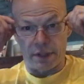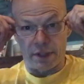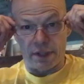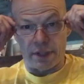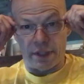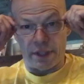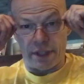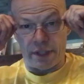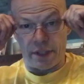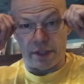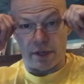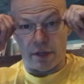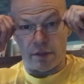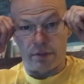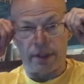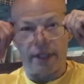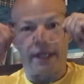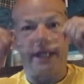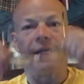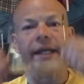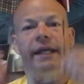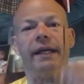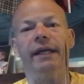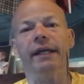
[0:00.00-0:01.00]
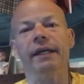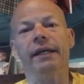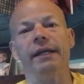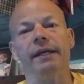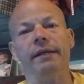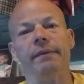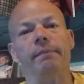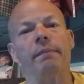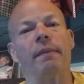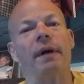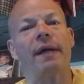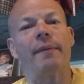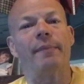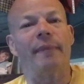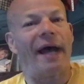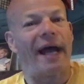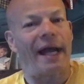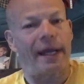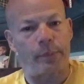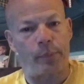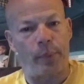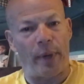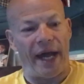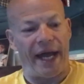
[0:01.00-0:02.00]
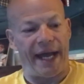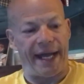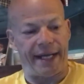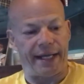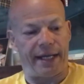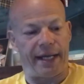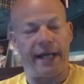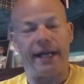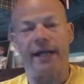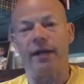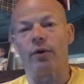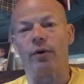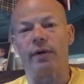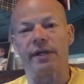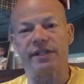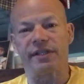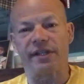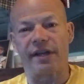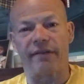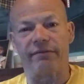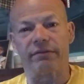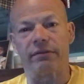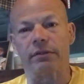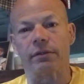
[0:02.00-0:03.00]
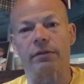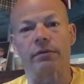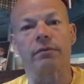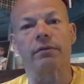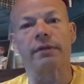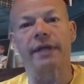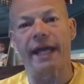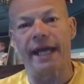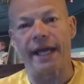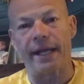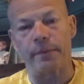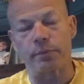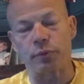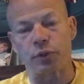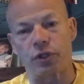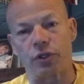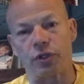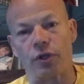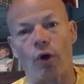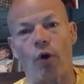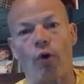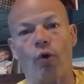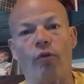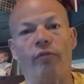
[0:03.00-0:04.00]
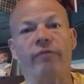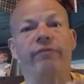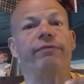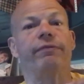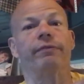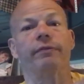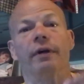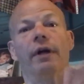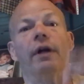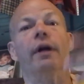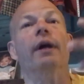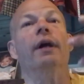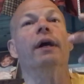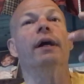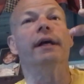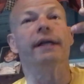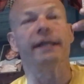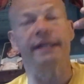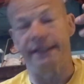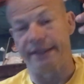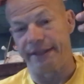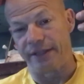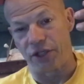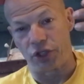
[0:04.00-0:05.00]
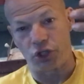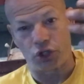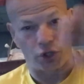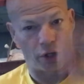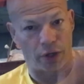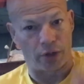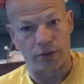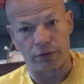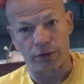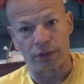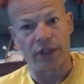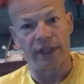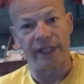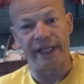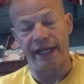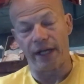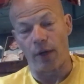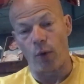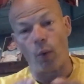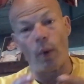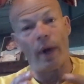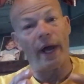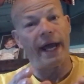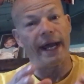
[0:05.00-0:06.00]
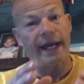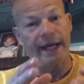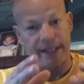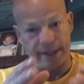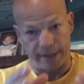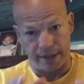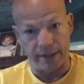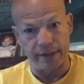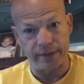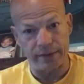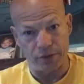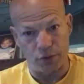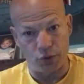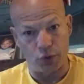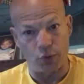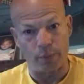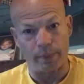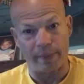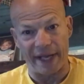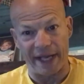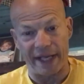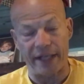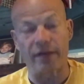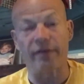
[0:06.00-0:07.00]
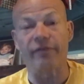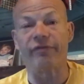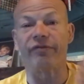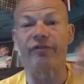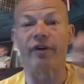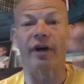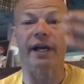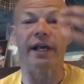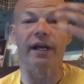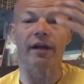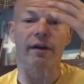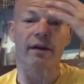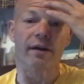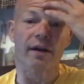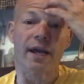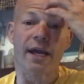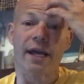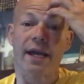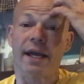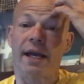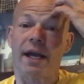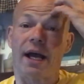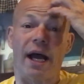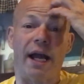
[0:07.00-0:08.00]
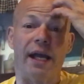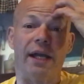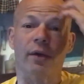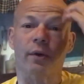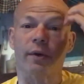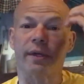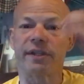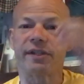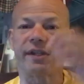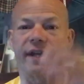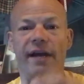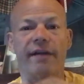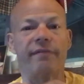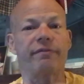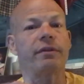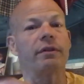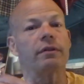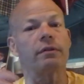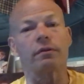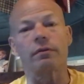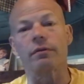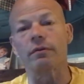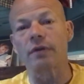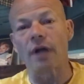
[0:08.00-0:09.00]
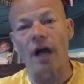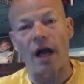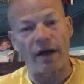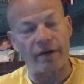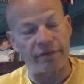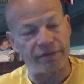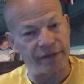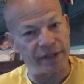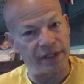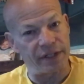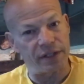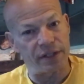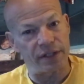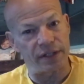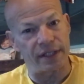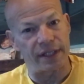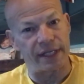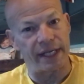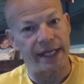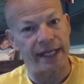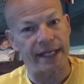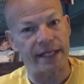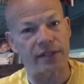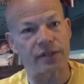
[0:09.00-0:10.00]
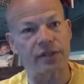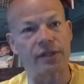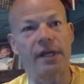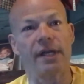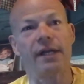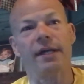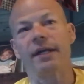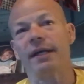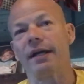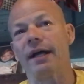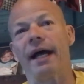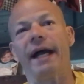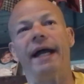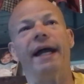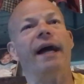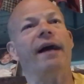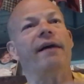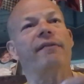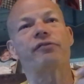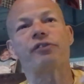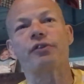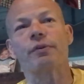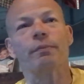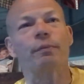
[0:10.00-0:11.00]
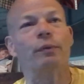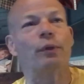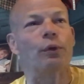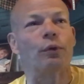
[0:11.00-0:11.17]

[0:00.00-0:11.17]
you know, in my backpack, I always have a little camp stove. Uh, certainly a way to make a fire. I always have the little coffee sticks. I have some little